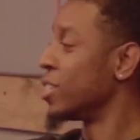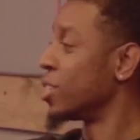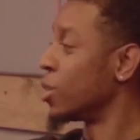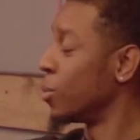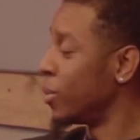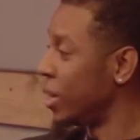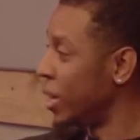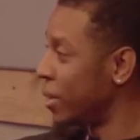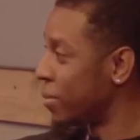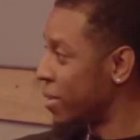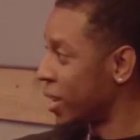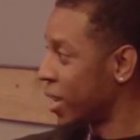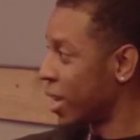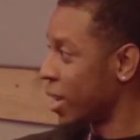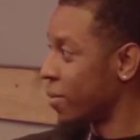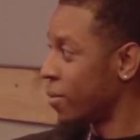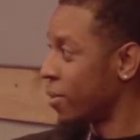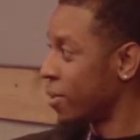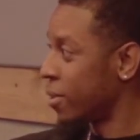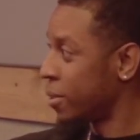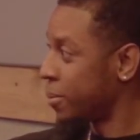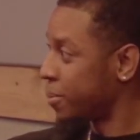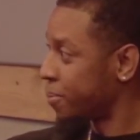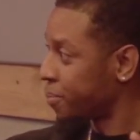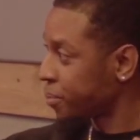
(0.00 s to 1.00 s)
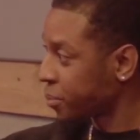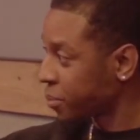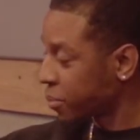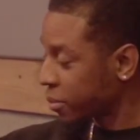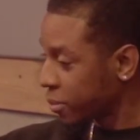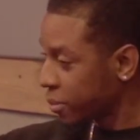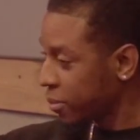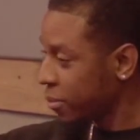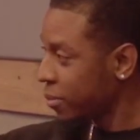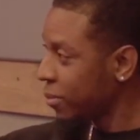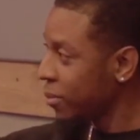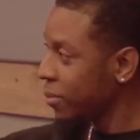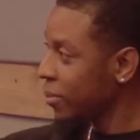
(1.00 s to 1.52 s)
So we live together.
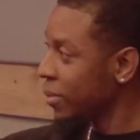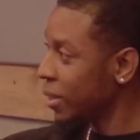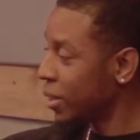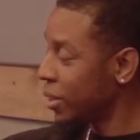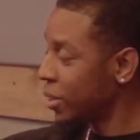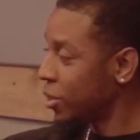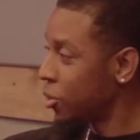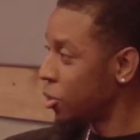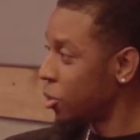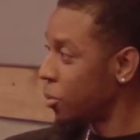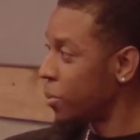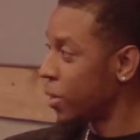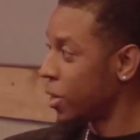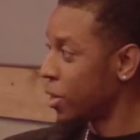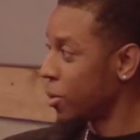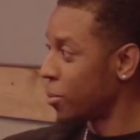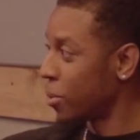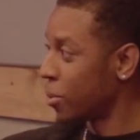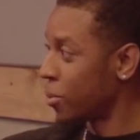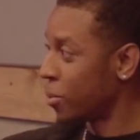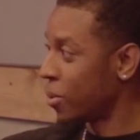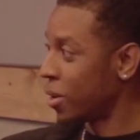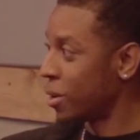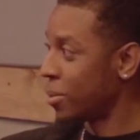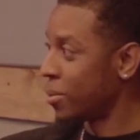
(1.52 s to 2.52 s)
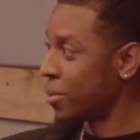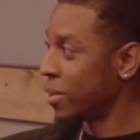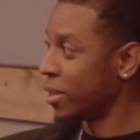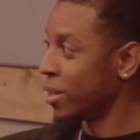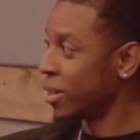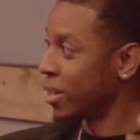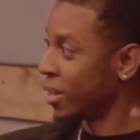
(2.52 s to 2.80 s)
2-bedroom apartment.